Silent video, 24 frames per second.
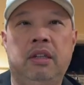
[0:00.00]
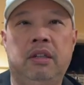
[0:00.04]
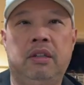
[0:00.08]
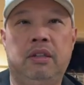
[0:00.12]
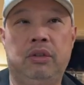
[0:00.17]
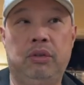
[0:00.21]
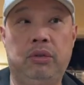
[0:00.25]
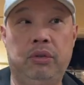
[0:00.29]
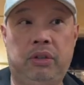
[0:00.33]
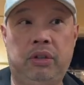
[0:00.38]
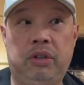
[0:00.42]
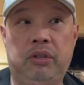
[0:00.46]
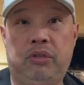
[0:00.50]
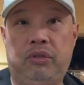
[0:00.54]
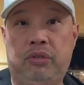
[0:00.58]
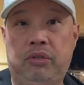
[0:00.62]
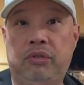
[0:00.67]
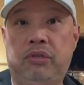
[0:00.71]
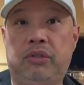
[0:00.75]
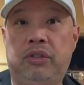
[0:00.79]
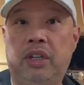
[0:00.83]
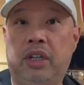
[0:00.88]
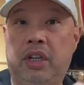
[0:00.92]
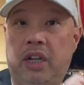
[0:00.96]
You could
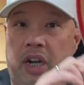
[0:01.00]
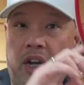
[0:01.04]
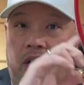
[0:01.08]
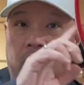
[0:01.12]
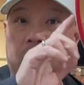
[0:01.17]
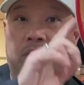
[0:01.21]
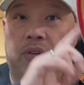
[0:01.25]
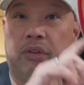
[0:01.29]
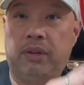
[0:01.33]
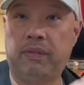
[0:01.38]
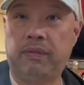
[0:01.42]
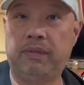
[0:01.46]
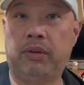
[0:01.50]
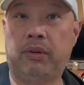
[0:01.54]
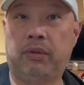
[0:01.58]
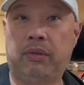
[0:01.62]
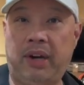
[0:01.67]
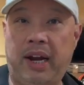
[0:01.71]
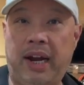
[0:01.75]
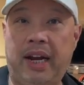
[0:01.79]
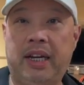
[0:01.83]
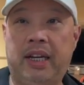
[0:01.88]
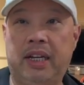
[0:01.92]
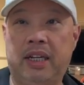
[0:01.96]
choose the color of the
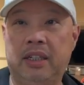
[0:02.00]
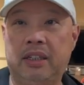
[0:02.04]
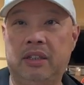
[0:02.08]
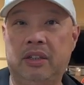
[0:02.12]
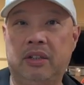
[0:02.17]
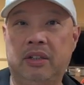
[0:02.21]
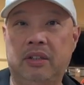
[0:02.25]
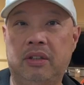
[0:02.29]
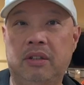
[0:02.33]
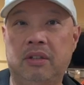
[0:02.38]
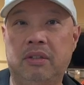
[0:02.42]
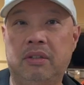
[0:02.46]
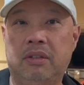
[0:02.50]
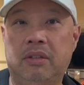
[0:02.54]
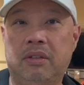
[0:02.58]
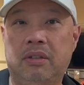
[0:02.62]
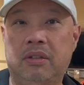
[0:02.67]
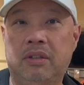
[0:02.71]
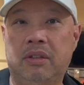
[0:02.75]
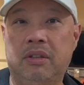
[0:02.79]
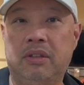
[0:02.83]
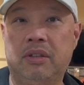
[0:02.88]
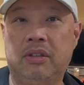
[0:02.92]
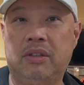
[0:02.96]
racket.
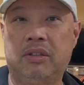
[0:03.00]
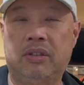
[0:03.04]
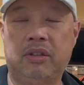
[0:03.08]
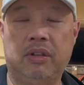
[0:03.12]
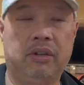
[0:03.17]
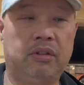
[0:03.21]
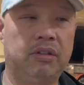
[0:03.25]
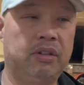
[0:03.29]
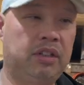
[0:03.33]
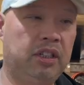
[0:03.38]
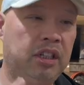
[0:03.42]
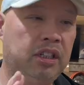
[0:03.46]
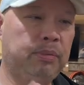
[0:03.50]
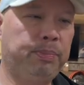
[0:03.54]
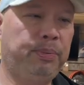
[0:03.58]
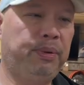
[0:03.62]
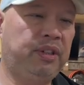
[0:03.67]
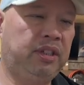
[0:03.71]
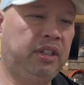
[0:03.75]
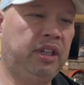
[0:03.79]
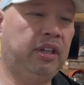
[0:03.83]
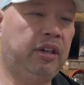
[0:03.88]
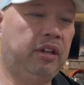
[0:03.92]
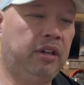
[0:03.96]
So this
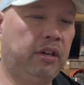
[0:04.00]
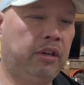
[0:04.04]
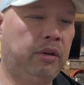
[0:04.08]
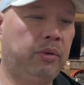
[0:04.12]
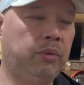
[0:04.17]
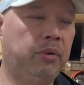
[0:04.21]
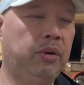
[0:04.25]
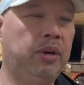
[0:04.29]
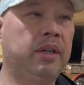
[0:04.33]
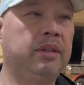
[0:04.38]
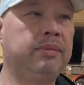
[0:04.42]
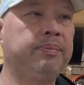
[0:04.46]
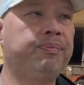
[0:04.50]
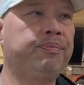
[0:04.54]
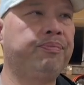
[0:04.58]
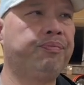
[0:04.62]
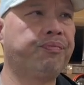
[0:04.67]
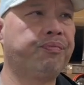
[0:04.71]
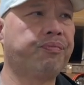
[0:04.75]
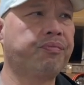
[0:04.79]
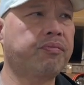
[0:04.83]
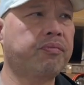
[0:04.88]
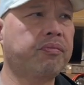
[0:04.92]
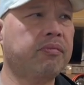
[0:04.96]
particular one,
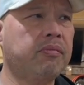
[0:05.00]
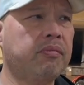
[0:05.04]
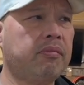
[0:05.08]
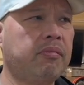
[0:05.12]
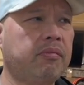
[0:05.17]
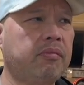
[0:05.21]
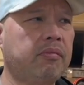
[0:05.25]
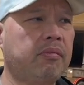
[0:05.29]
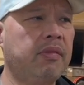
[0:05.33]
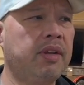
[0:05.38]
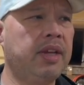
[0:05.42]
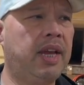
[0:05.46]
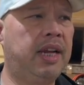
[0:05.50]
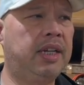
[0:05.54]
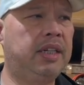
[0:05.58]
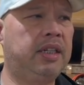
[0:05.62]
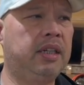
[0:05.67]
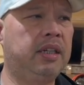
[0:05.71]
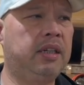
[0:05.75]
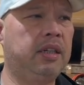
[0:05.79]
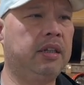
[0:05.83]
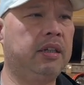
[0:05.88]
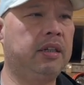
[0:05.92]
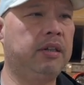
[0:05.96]
I
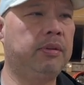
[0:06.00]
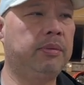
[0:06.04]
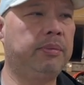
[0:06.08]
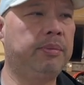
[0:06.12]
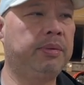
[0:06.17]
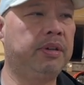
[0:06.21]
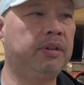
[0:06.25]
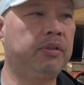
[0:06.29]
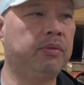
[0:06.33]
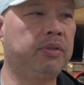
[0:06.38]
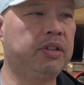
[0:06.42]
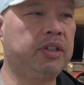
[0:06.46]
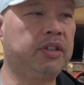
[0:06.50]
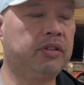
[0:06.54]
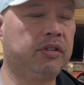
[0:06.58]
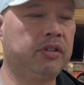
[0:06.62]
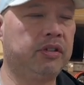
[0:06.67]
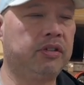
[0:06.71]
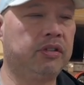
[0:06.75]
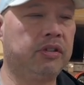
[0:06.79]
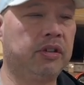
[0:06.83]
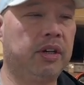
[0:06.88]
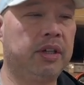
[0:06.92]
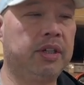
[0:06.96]
did a little bit of
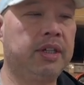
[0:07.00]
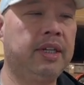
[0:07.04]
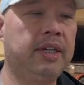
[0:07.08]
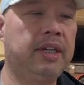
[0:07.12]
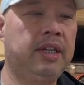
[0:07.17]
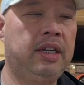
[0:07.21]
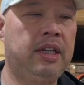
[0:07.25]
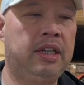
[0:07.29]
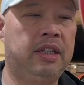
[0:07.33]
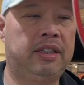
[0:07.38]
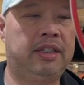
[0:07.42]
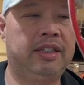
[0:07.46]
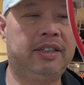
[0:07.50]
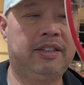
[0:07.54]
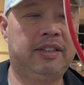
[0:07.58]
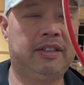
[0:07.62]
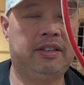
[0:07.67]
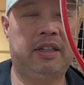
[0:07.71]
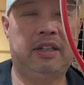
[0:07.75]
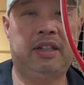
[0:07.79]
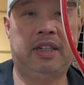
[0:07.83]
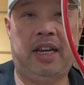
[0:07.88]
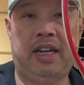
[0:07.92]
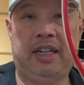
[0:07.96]
research on. This is
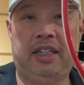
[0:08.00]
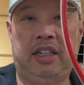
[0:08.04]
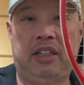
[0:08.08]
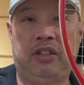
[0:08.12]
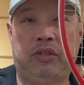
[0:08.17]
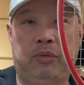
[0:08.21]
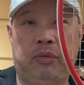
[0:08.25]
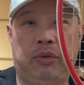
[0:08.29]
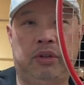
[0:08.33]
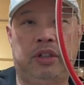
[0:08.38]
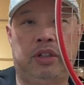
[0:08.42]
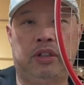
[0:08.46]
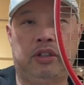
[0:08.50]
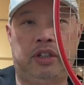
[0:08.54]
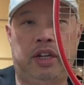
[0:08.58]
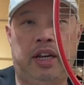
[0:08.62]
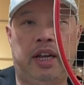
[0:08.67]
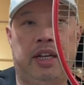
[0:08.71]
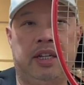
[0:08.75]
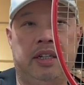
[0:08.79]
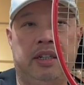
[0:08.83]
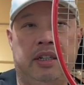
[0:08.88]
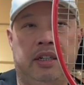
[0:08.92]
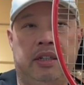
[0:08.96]
a 90 square inch
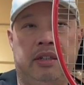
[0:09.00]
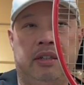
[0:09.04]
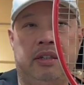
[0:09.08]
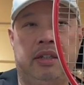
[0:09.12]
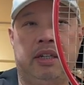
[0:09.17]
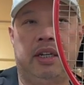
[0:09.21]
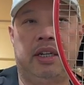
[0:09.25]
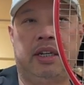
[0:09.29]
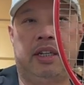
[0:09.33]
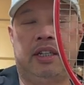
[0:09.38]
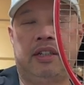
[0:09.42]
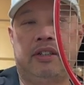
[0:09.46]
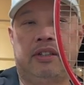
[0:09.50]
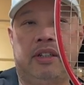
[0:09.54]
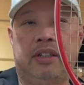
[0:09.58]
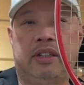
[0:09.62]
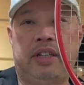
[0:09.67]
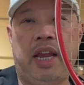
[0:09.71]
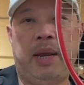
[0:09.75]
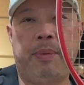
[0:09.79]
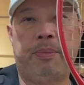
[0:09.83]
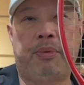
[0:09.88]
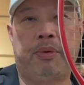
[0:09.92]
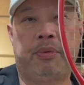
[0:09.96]
head. It is a
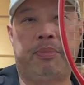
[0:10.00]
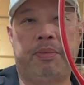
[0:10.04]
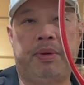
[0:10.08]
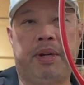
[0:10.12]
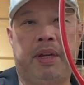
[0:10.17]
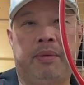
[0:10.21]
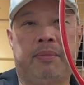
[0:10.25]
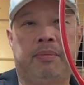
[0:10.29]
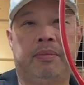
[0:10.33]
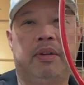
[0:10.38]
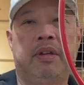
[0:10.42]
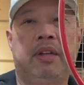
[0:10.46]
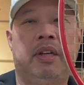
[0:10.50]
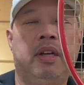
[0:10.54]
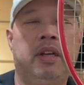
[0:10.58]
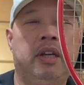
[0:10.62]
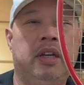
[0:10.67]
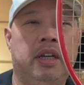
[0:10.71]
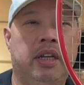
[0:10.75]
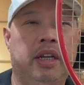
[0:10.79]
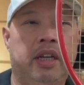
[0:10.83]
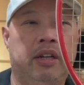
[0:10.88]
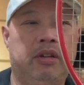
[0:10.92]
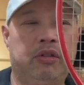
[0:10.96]
tapered beam.
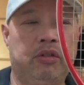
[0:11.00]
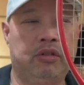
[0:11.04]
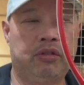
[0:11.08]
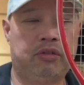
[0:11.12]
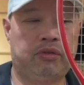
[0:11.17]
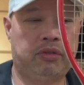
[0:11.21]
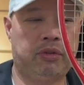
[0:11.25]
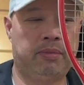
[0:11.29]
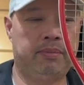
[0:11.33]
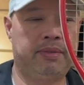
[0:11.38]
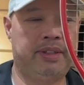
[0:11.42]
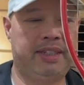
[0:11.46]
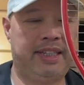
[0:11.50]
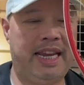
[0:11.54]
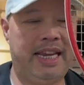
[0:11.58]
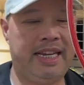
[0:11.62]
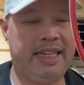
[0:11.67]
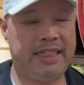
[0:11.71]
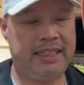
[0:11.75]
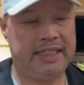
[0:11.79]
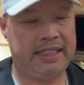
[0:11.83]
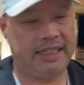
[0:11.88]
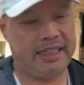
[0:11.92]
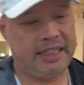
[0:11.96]
It goes from
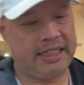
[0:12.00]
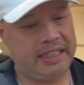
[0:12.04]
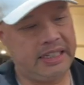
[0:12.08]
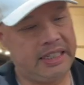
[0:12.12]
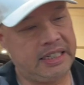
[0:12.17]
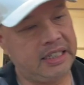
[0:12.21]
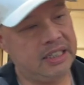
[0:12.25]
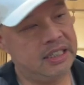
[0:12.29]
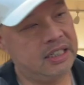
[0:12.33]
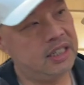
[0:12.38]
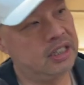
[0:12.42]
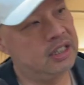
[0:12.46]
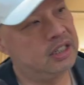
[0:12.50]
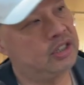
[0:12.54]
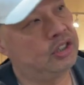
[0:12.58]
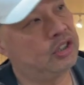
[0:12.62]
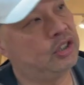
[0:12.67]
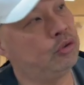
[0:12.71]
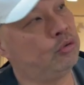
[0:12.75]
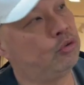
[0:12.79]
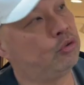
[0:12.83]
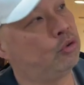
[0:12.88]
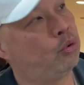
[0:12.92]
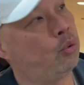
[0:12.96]
19
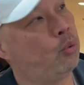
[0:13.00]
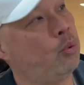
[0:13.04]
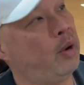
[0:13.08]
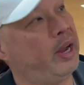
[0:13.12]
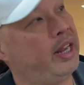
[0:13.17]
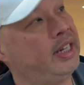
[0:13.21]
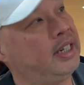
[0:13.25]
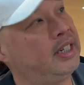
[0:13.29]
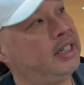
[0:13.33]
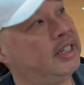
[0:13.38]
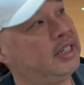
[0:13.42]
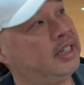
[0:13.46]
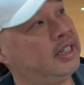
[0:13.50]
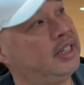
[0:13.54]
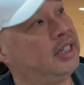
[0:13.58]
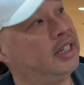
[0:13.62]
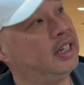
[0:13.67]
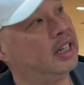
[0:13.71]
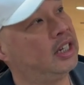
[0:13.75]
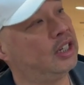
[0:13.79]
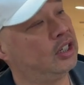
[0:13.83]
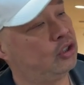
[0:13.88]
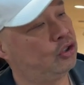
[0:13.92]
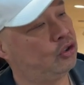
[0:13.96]
to 22.